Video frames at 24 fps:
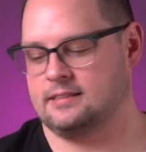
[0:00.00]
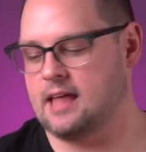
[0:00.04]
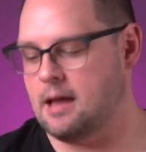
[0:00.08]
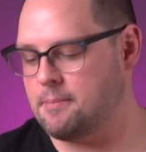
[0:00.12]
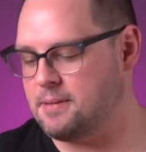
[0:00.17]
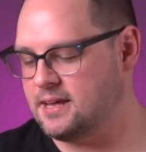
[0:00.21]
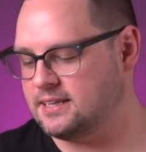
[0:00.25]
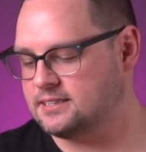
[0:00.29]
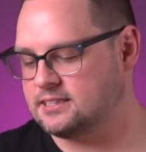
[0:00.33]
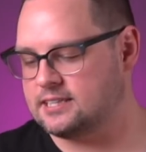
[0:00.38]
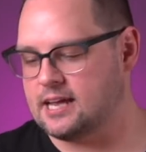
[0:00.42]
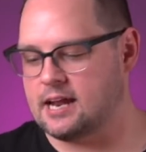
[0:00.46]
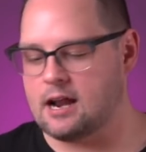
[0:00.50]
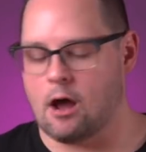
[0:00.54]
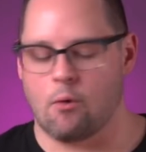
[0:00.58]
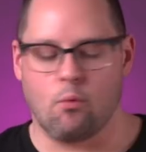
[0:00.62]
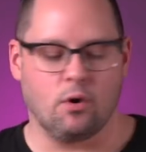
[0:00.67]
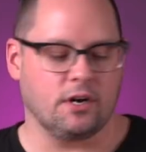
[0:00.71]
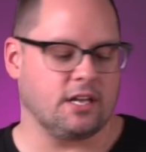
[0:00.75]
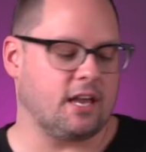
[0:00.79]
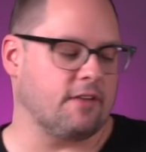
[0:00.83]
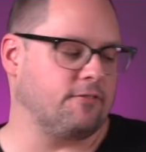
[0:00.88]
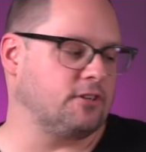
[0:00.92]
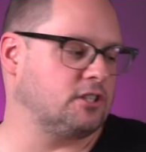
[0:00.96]
That being said, I
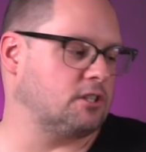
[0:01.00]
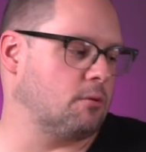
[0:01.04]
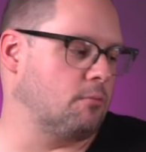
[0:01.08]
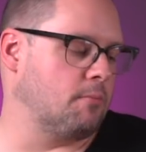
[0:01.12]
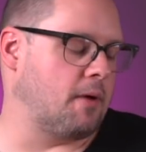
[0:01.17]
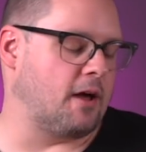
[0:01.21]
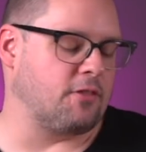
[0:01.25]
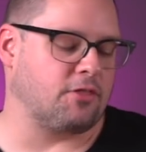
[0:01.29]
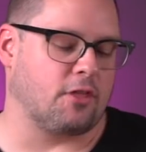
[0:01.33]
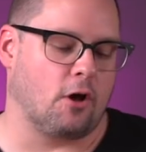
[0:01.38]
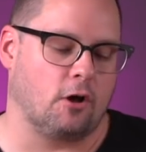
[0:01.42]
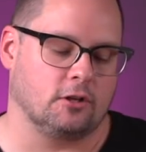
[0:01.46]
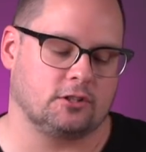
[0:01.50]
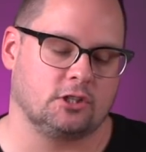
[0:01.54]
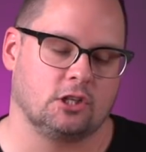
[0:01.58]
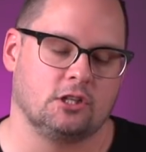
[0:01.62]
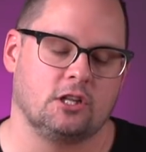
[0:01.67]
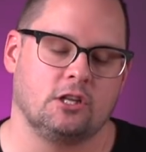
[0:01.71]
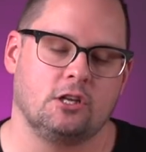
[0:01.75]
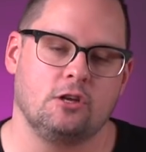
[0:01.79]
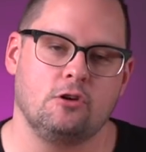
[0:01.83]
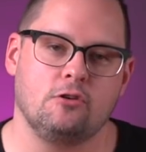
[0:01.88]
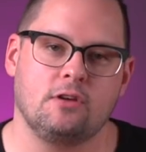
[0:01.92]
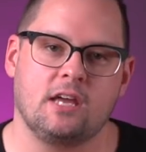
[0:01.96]
want to give you some of my thoughts on
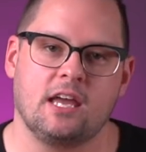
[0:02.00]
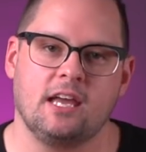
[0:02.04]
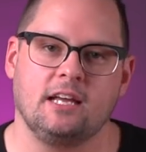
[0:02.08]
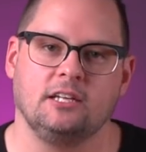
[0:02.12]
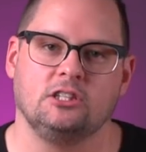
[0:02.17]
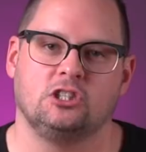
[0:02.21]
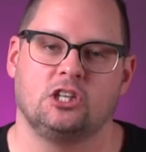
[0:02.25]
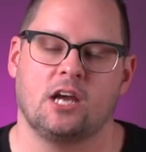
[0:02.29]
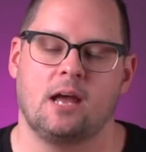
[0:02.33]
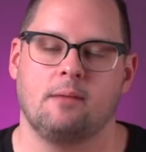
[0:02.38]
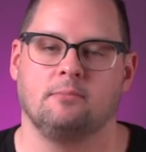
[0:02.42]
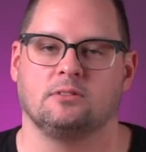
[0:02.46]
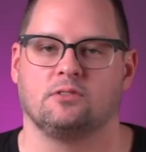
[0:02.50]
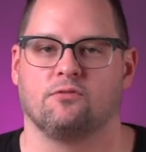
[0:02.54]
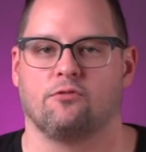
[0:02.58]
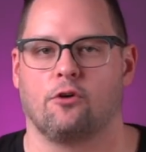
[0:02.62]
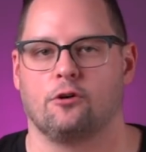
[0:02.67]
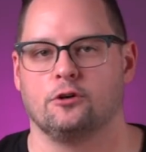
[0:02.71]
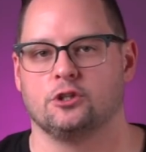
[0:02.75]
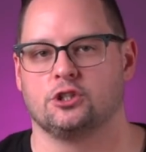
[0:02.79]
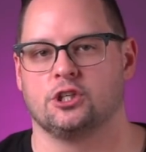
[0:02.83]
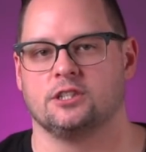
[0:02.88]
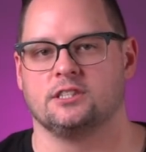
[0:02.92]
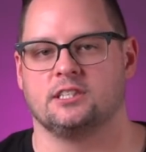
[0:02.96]
the New King James
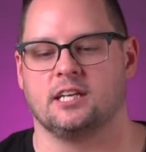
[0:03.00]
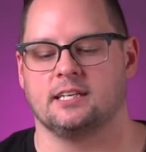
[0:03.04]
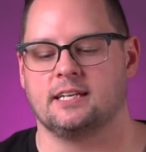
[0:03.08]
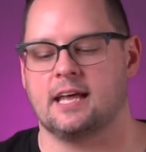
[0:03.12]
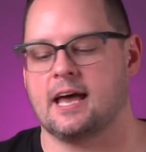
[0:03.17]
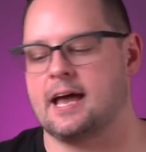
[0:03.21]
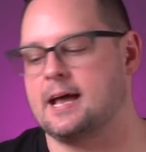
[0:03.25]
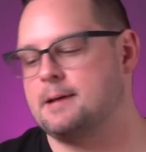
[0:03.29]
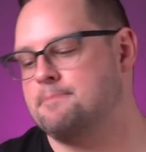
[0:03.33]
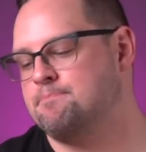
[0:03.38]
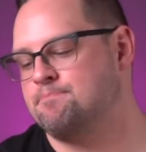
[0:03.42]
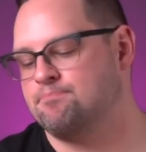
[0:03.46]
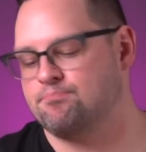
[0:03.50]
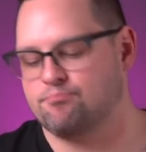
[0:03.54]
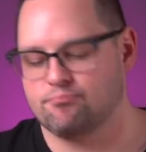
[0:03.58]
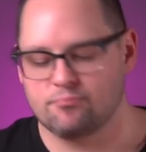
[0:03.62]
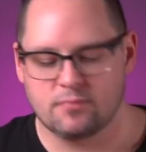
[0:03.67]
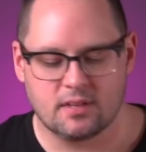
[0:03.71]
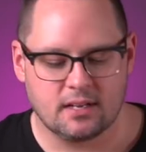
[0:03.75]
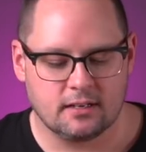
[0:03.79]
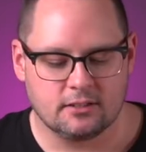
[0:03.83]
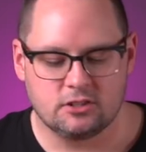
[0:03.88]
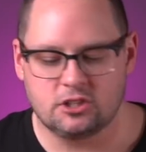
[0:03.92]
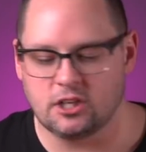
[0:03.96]
Version today,
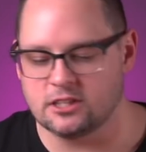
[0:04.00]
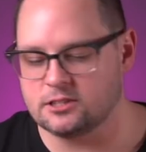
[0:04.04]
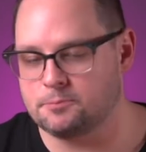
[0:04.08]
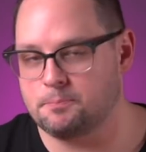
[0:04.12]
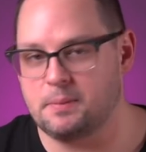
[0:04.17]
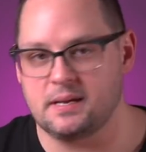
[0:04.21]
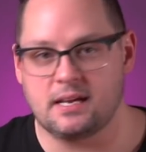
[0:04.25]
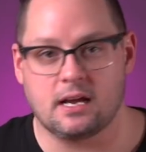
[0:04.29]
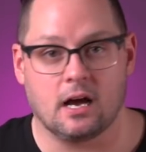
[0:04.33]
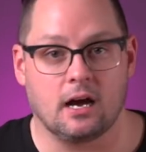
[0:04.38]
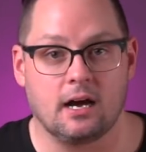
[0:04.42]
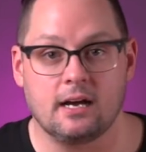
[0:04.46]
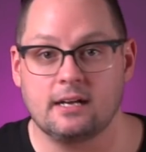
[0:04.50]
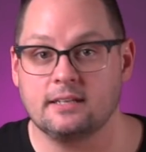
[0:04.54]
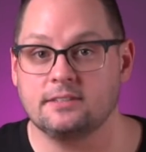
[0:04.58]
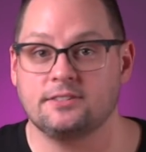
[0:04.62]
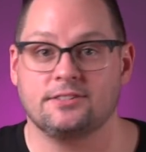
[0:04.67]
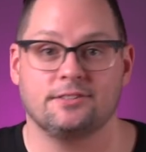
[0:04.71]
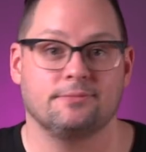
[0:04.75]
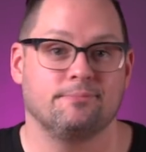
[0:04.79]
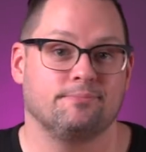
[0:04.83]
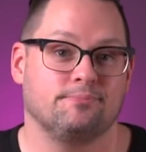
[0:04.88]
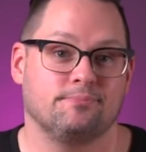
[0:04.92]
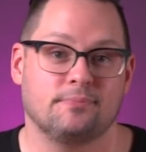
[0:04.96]
just
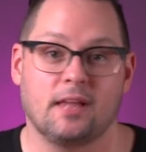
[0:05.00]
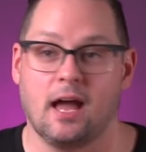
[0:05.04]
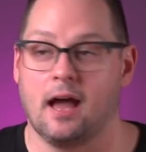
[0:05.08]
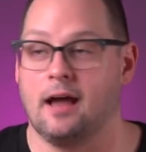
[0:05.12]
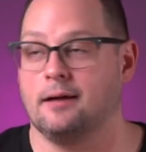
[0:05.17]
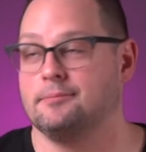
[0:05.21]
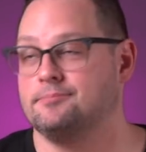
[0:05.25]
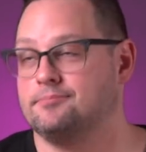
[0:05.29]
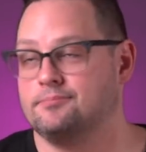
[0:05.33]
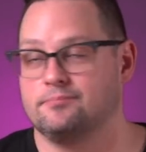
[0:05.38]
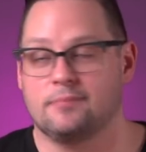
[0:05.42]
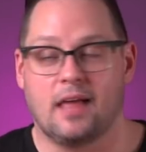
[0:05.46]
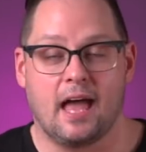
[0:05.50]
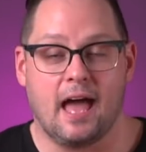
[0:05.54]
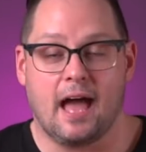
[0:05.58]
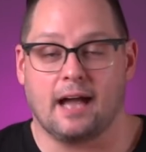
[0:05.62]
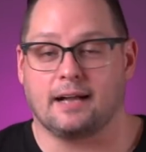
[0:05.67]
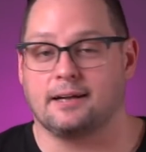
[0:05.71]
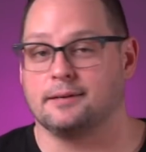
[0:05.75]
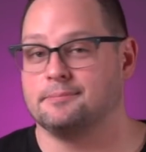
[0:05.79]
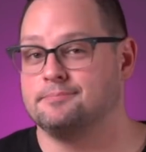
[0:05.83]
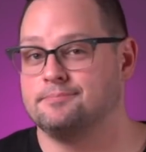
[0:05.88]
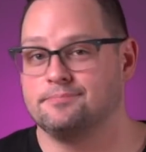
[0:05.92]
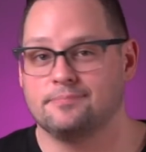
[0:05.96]
because,
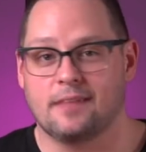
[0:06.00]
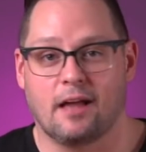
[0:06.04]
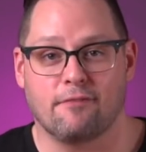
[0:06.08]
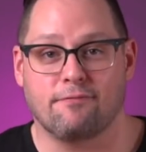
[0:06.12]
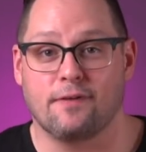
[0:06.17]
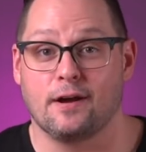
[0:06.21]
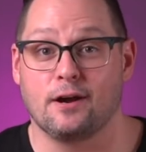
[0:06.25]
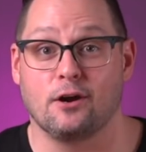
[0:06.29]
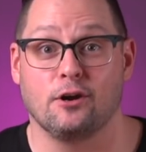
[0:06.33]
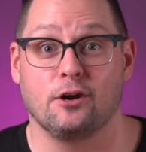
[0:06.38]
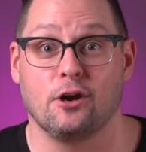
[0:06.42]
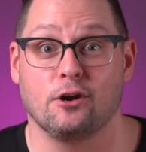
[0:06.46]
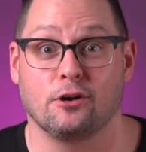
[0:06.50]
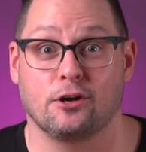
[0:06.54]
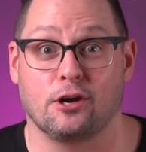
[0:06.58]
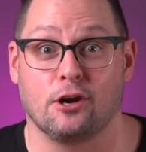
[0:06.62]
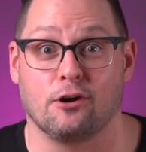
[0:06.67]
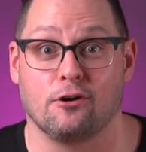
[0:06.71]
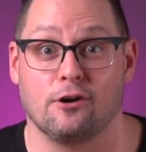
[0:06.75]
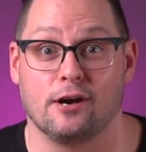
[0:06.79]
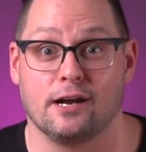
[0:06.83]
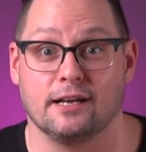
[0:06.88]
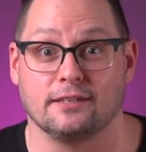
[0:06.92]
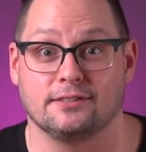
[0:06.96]
heck, I figure you're
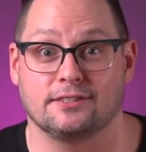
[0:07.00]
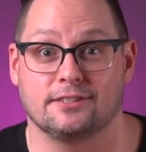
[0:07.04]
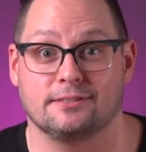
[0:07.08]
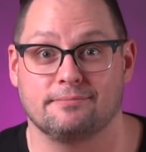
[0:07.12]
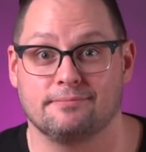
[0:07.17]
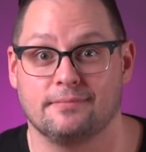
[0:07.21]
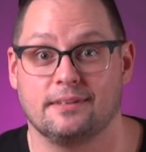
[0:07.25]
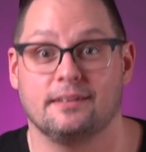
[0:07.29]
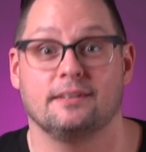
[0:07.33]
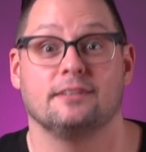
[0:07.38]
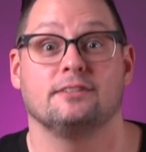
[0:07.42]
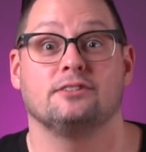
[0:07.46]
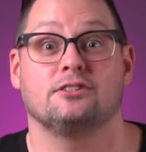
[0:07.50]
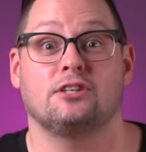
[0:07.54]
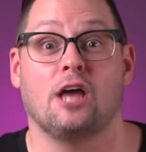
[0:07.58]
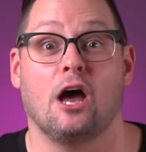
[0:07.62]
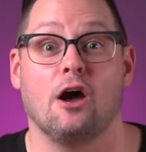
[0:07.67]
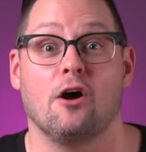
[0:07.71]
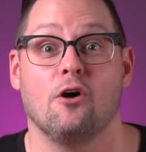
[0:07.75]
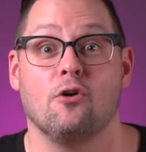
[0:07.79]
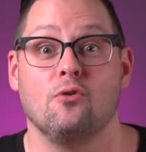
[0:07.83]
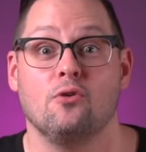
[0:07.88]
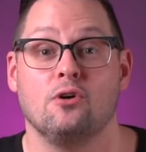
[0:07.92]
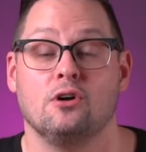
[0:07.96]
curious.
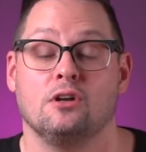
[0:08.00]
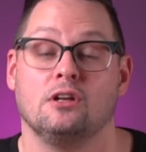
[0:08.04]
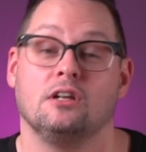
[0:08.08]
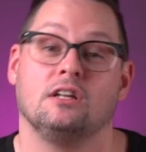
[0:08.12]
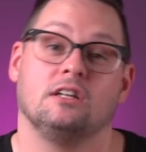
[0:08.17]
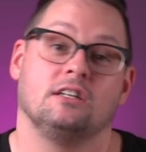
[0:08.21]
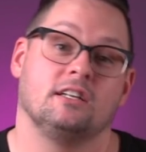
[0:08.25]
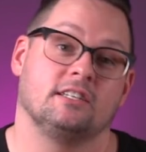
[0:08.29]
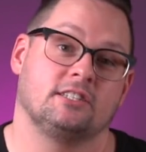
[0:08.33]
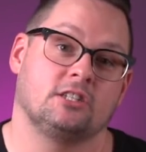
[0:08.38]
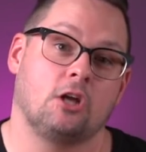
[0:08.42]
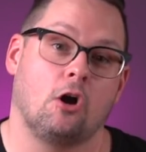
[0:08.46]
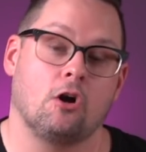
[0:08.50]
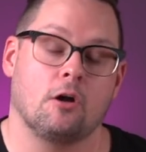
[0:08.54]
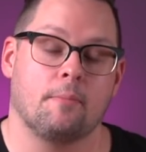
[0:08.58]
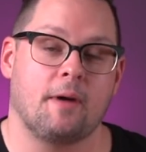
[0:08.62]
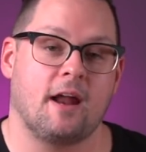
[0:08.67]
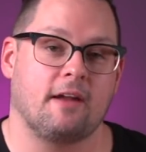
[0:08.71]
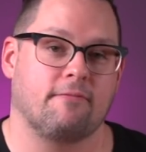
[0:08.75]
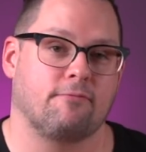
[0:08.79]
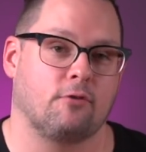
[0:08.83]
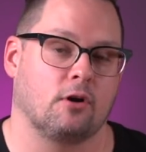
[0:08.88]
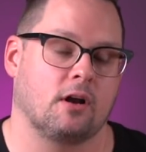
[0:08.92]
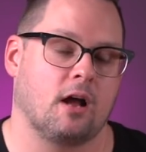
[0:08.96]
So, let's talk
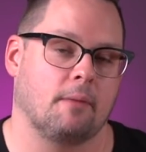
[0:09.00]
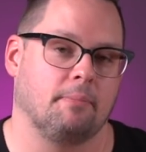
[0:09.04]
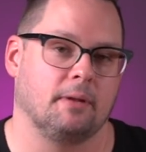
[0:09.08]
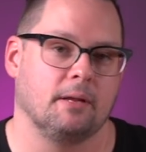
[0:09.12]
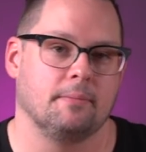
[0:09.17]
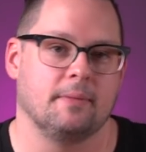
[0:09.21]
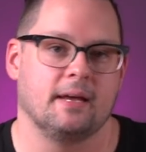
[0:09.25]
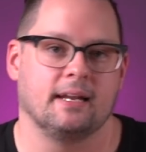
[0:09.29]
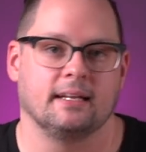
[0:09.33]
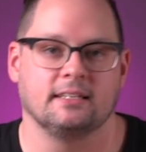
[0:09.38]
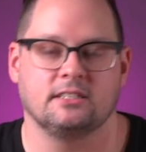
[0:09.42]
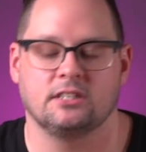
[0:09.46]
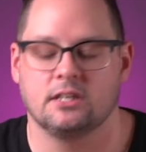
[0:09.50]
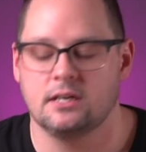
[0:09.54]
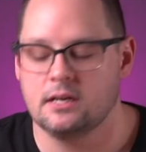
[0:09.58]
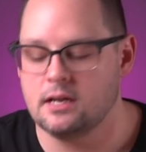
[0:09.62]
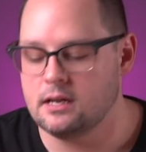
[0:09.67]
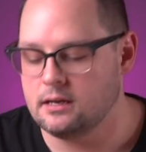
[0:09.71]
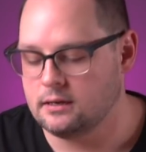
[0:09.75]
about it for a couple of minutes.